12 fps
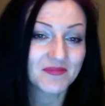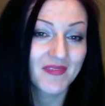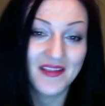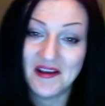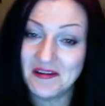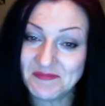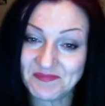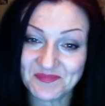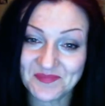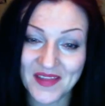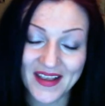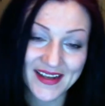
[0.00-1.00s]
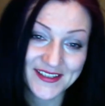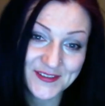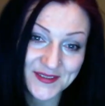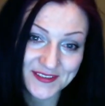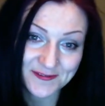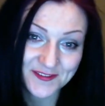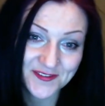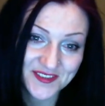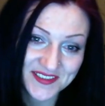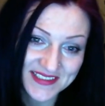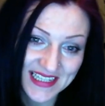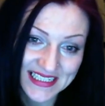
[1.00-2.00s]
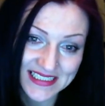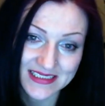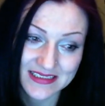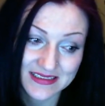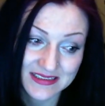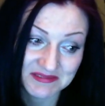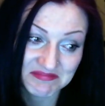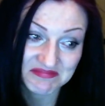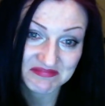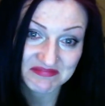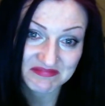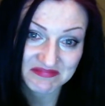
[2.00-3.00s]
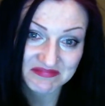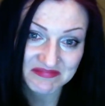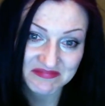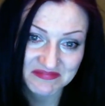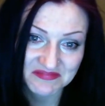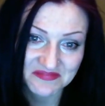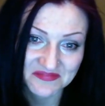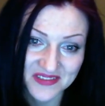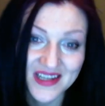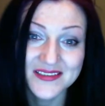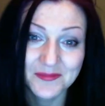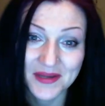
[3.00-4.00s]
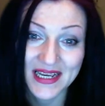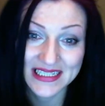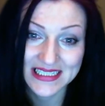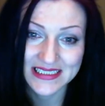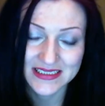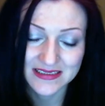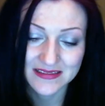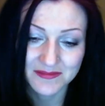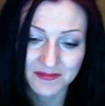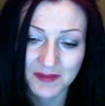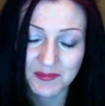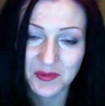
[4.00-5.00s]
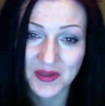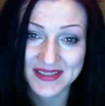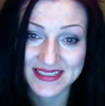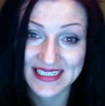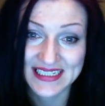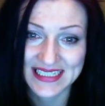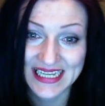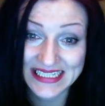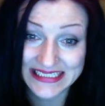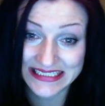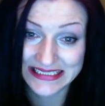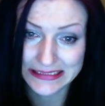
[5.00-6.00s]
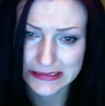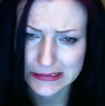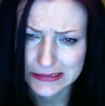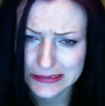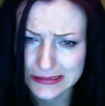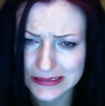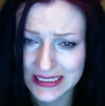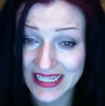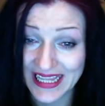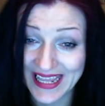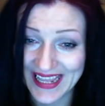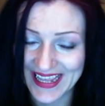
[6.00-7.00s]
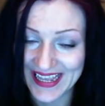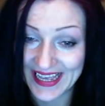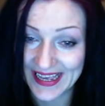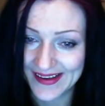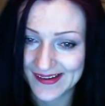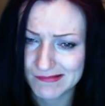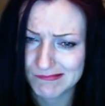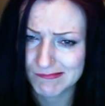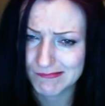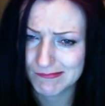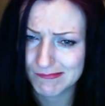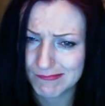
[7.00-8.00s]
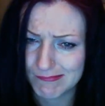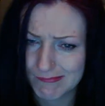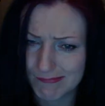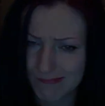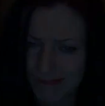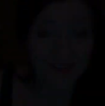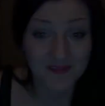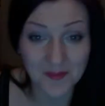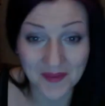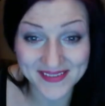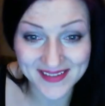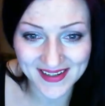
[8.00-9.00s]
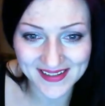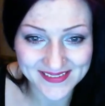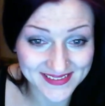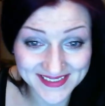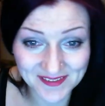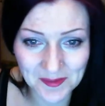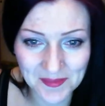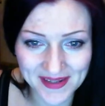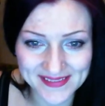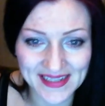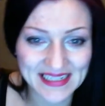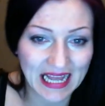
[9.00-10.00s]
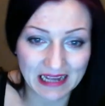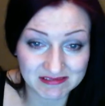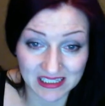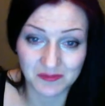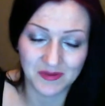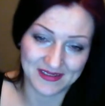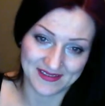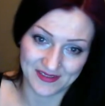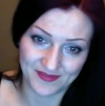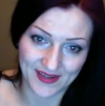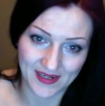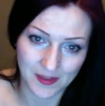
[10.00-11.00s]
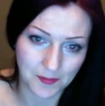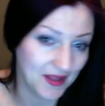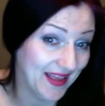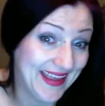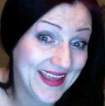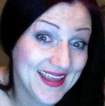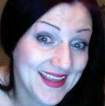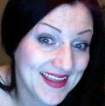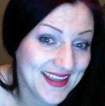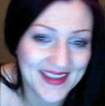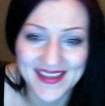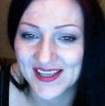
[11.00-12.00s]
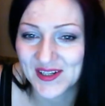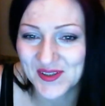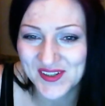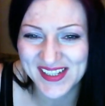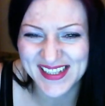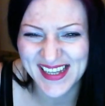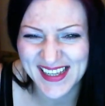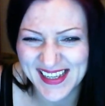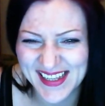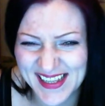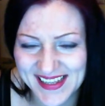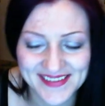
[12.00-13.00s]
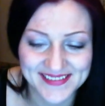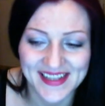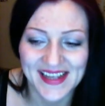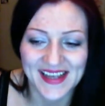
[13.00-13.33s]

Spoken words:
No, I can't do it. 50 seconds. That's bad. Maybe one day. Yeah. Never mind, guys. Never mind. I count that one as a failure, but hey, who cares?